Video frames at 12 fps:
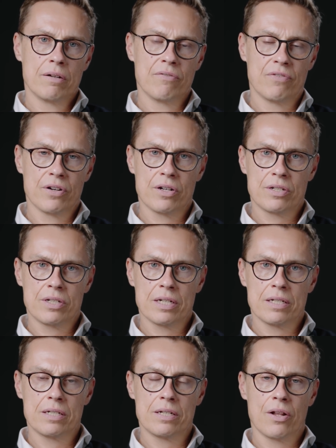
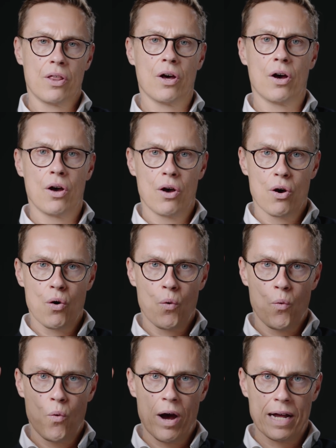versus the
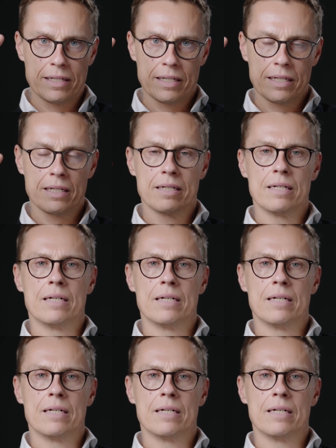West,